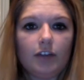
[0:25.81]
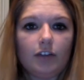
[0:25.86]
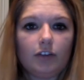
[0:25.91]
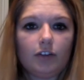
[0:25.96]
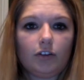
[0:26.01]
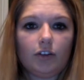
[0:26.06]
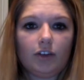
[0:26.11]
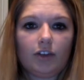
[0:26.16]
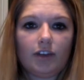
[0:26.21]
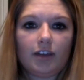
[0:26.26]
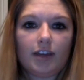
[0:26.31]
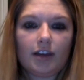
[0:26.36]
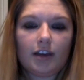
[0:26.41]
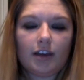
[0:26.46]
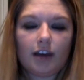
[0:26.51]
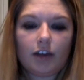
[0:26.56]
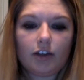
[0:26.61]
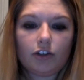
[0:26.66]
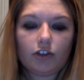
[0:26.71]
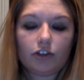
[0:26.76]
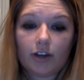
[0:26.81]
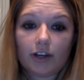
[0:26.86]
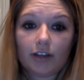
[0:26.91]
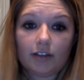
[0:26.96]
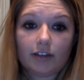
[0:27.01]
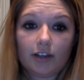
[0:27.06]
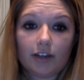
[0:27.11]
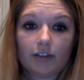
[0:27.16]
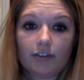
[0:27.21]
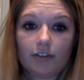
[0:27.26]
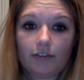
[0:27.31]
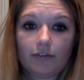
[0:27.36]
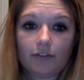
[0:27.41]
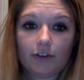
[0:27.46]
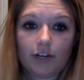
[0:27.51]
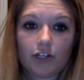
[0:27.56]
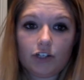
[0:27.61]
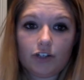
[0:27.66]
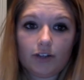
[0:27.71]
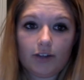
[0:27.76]
So, the key construct of the
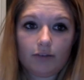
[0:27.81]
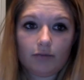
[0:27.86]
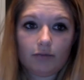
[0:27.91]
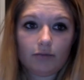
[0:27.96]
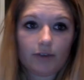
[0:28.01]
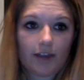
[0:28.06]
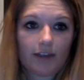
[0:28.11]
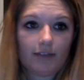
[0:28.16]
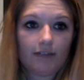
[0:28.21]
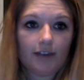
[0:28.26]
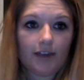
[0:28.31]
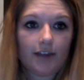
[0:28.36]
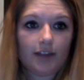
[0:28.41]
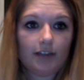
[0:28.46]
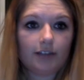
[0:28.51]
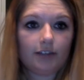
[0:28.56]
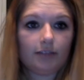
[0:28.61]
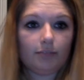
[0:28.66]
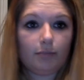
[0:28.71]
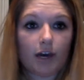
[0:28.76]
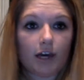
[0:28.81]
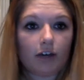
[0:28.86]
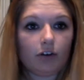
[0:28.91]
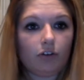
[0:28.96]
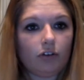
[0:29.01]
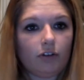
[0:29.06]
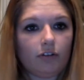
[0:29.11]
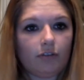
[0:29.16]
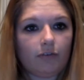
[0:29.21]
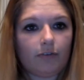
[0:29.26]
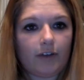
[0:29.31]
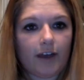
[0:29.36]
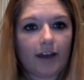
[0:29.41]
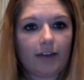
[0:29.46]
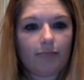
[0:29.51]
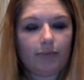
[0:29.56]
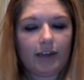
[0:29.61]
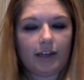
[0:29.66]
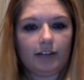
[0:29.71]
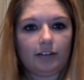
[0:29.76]
French and Raven's model of
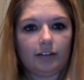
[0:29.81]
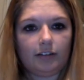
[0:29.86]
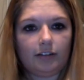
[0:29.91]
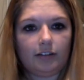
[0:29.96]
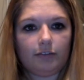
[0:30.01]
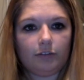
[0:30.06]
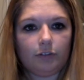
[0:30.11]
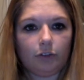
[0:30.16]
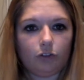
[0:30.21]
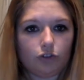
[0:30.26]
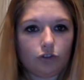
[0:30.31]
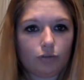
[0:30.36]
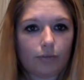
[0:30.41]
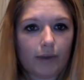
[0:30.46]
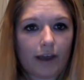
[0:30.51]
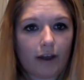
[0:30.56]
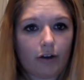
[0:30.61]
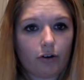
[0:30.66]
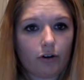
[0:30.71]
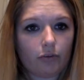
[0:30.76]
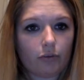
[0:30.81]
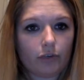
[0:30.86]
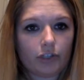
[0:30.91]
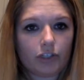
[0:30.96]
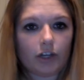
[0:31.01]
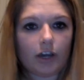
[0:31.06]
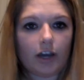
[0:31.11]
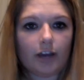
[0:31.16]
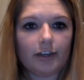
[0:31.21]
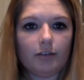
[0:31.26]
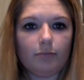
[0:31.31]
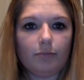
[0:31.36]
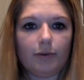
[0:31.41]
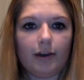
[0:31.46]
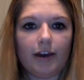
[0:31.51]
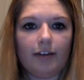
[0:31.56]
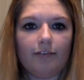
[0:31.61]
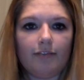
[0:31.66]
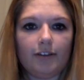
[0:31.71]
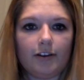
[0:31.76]
5 bases of social power, which
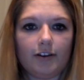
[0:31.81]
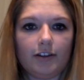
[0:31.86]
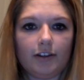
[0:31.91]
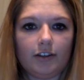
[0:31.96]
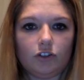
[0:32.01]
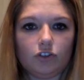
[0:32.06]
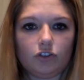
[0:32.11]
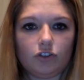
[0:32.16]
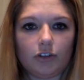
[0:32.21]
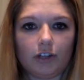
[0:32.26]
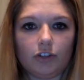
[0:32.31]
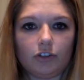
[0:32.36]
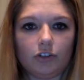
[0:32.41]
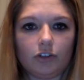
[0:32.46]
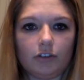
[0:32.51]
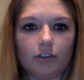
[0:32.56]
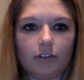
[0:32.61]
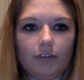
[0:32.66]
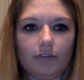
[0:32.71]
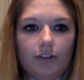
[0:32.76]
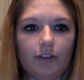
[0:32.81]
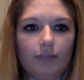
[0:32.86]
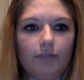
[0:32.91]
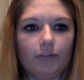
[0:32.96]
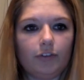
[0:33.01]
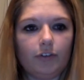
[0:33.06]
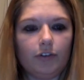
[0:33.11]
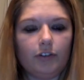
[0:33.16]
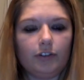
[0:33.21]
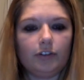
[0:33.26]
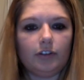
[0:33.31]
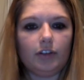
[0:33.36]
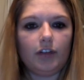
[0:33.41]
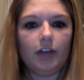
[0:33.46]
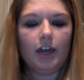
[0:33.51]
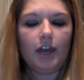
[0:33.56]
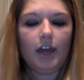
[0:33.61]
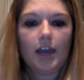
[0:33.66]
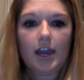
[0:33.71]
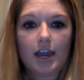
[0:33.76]
occupy various structures of influence,
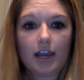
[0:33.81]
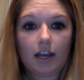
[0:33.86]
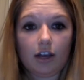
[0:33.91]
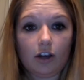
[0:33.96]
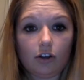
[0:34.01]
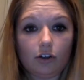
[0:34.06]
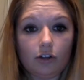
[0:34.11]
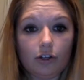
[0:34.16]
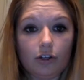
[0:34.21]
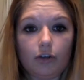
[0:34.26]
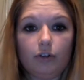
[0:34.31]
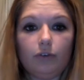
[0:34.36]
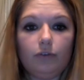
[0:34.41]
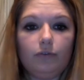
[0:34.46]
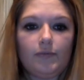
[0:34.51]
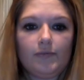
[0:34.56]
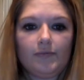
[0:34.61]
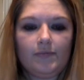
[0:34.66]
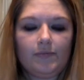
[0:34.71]
include